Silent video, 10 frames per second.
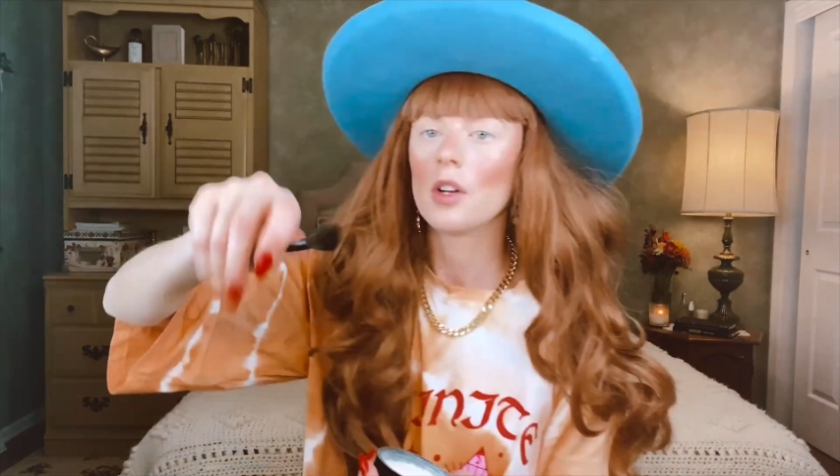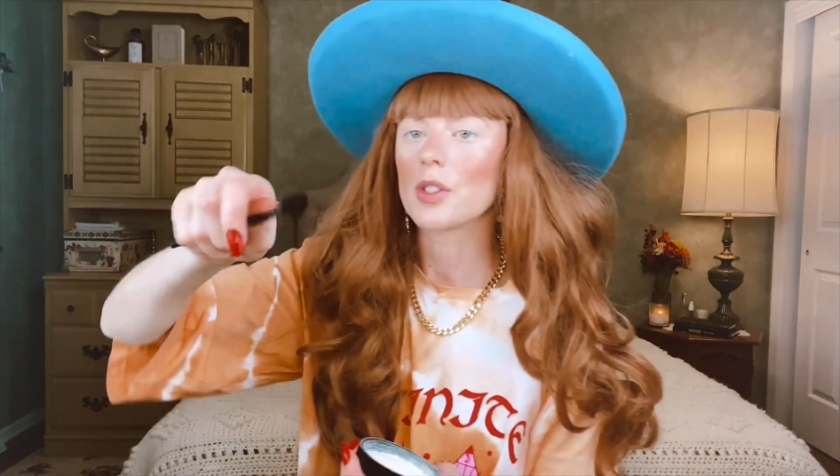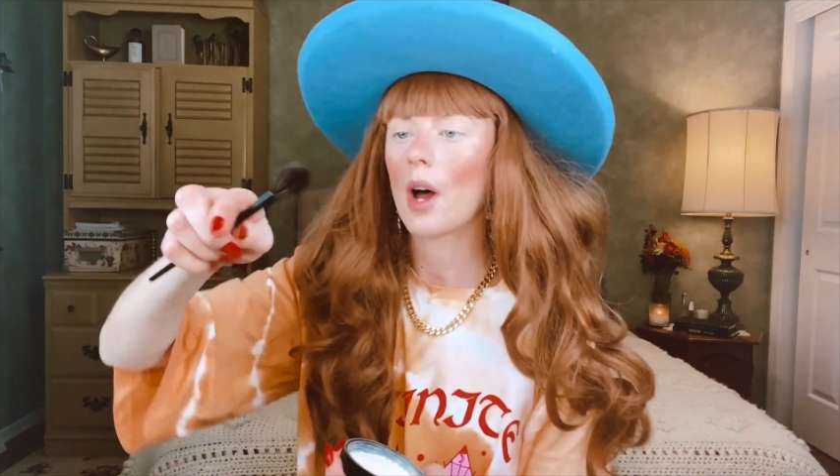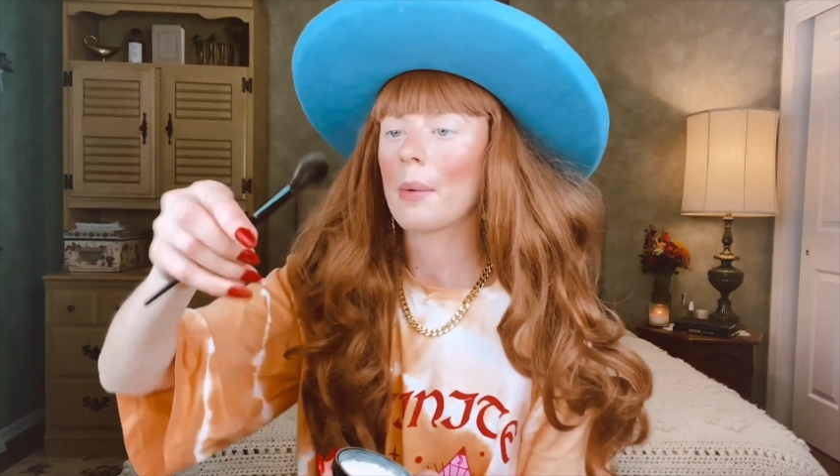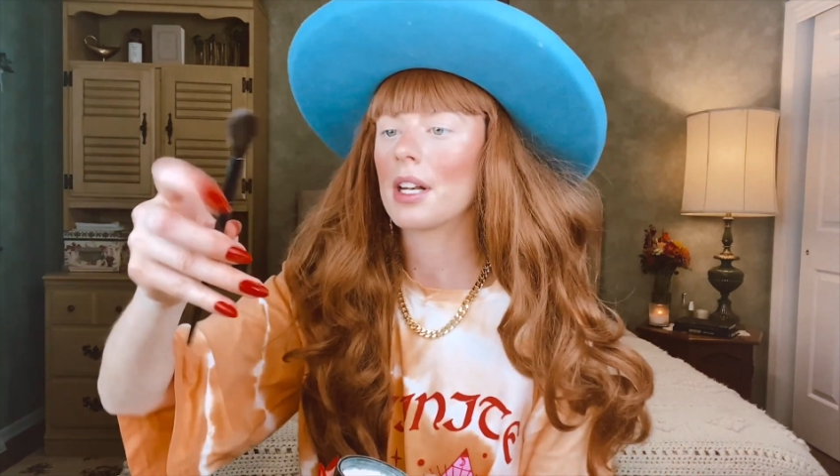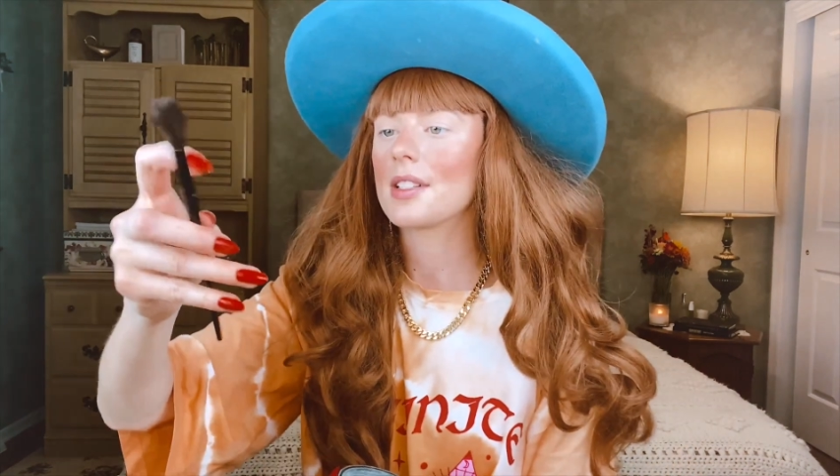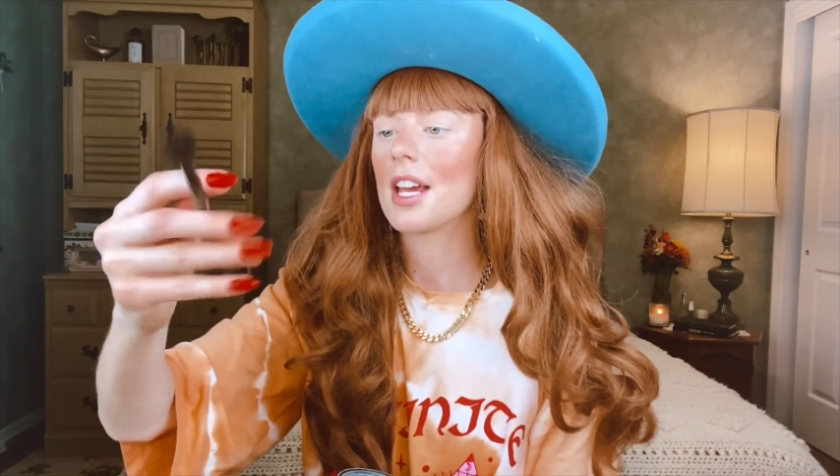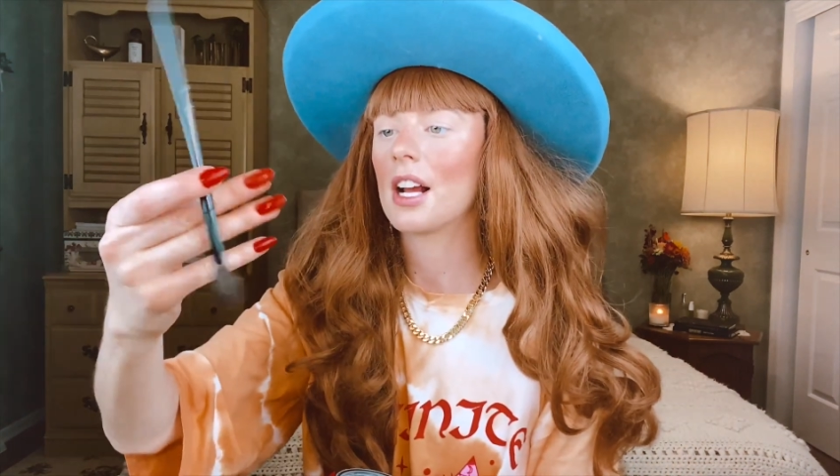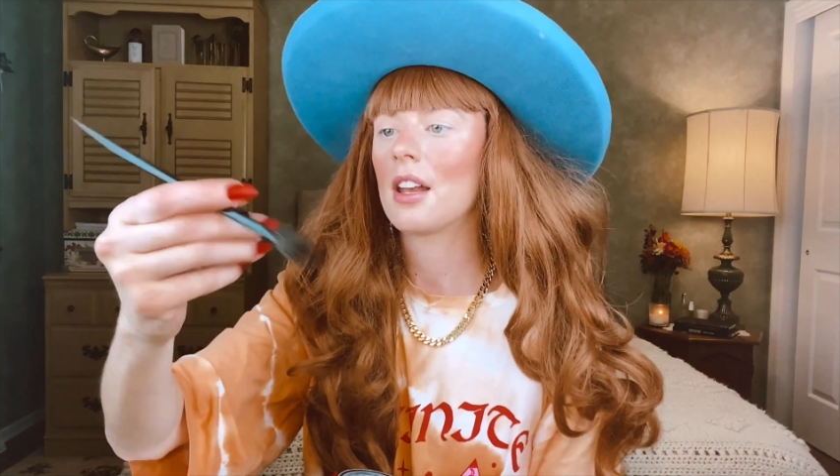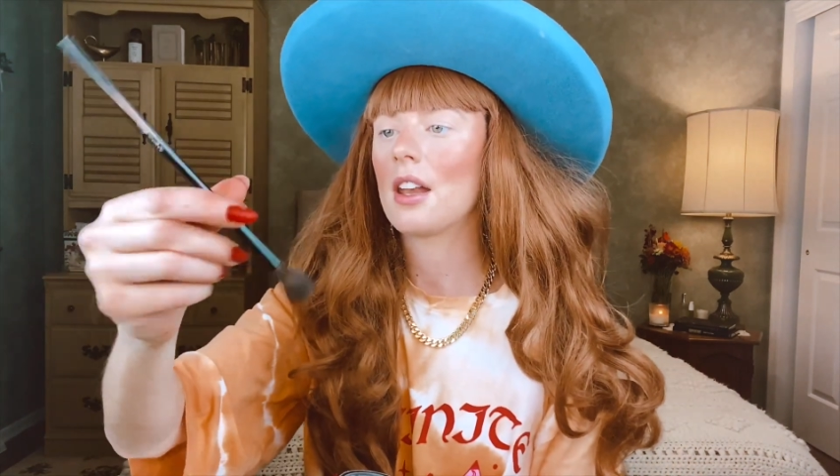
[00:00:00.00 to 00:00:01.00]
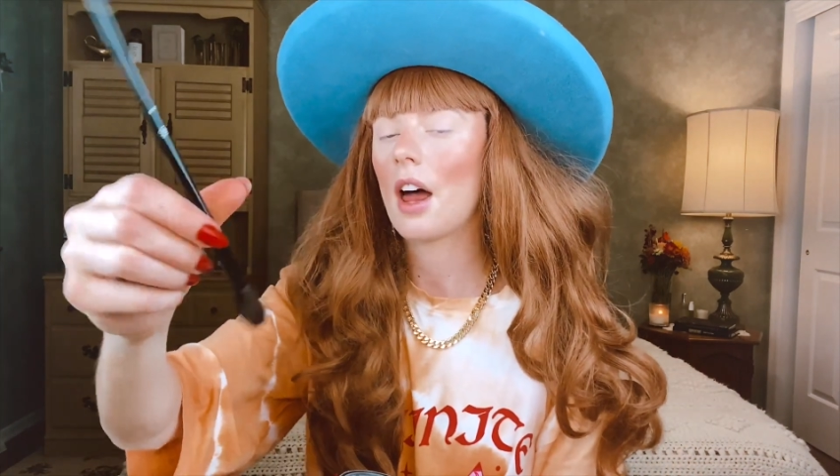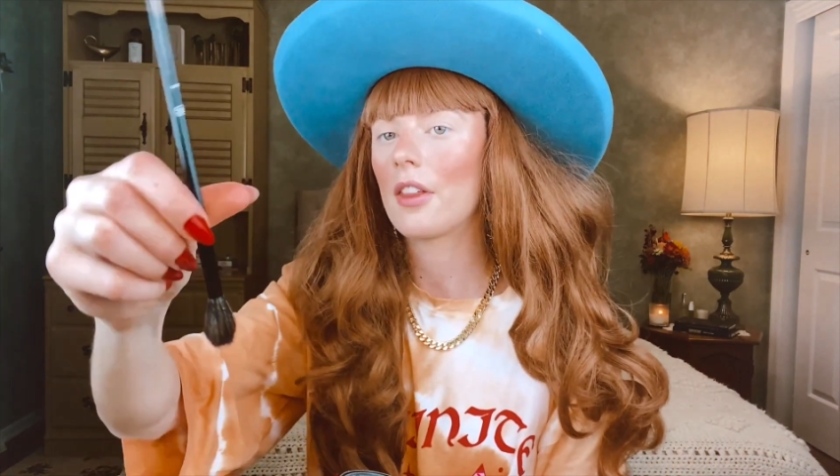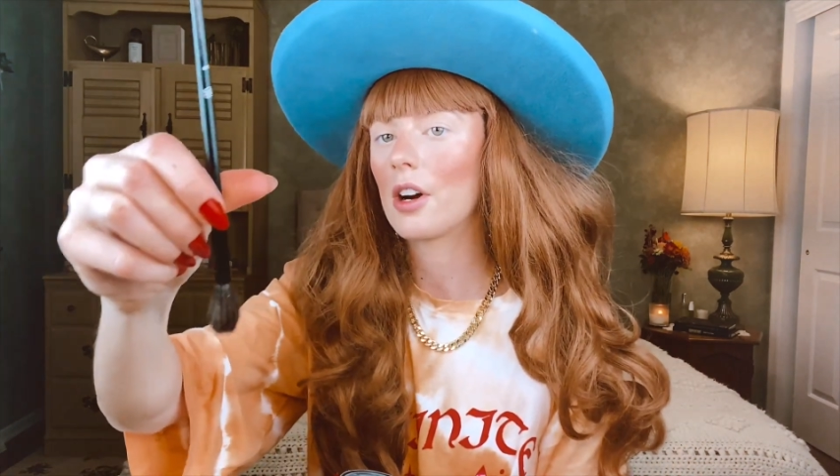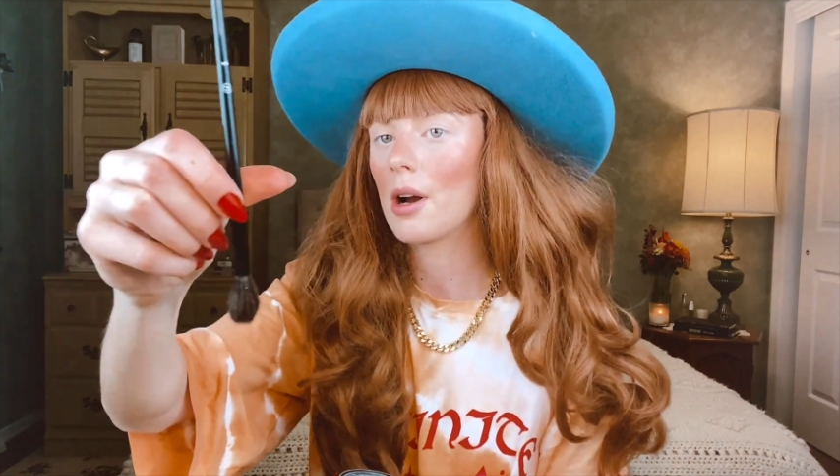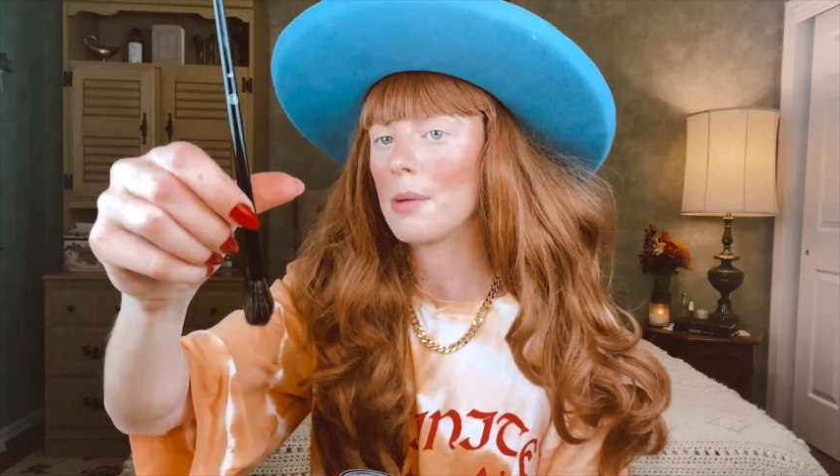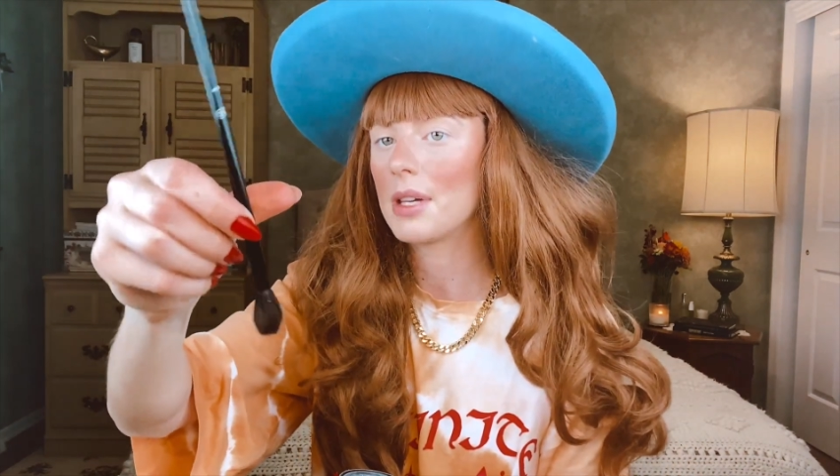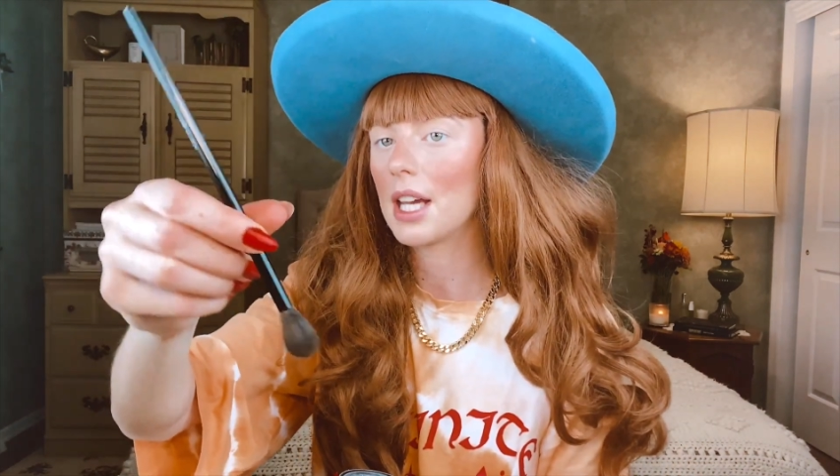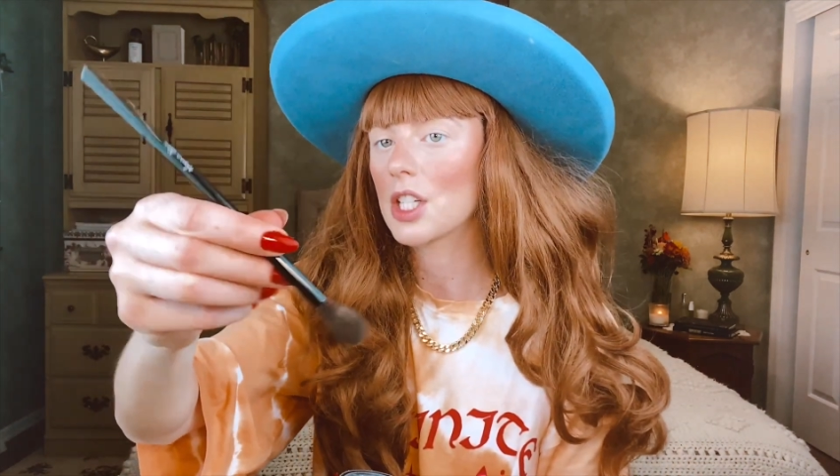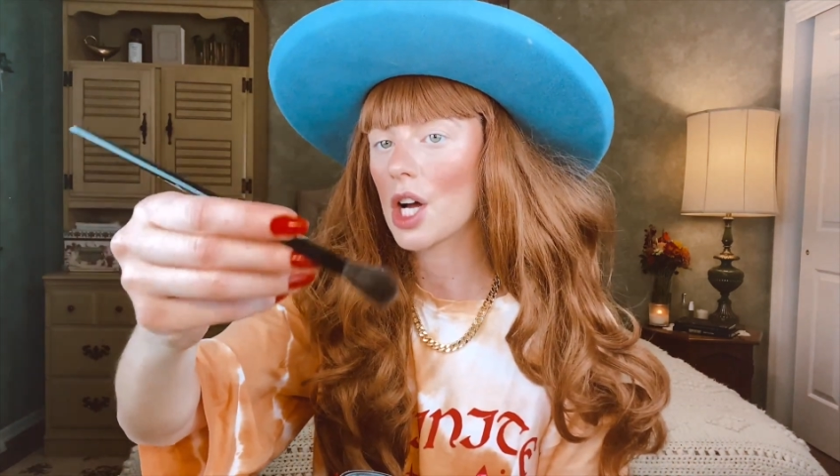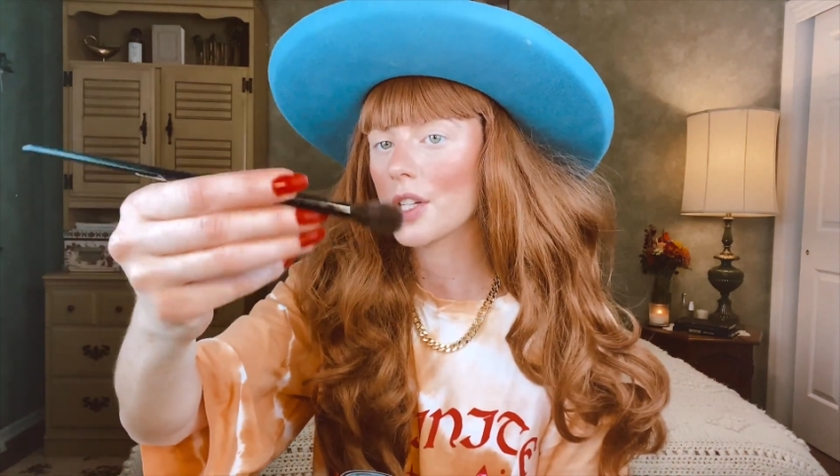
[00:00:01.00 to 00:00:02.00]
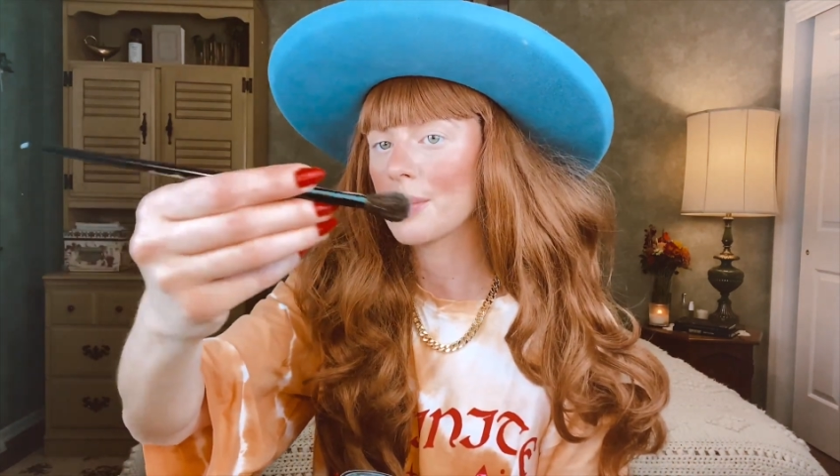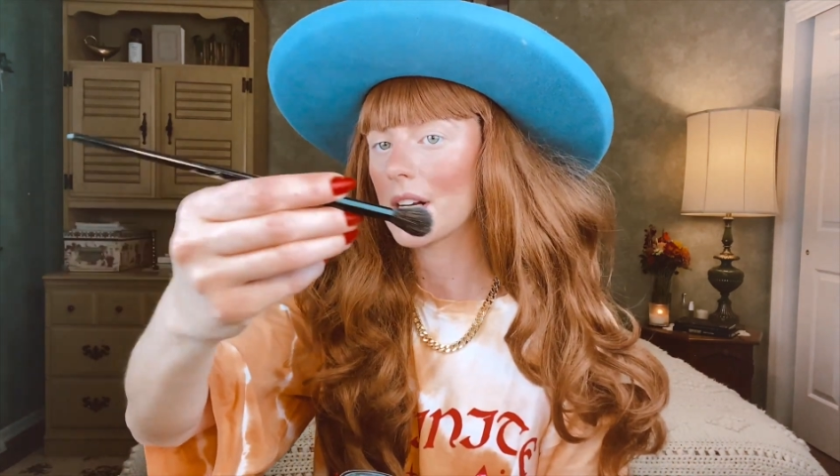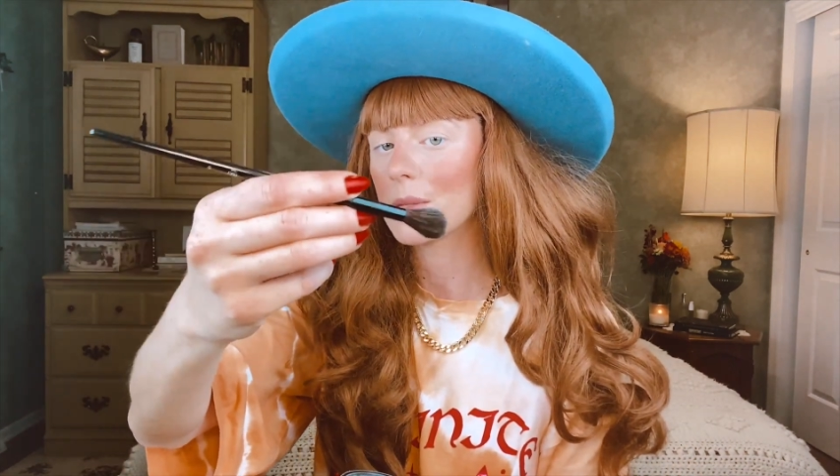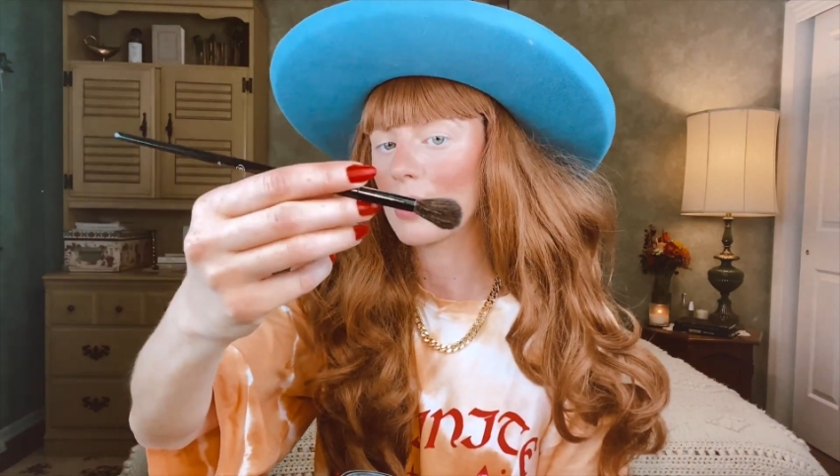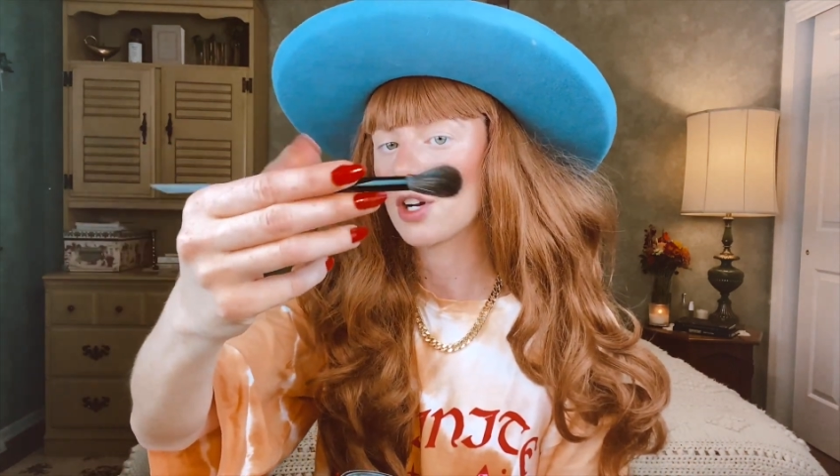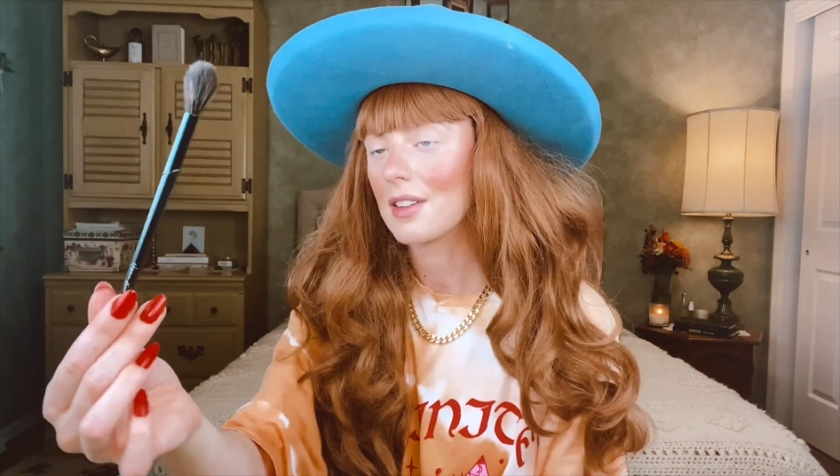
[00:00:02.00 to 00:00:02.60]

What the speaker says: I'm going to take another BH Cosmetics brush.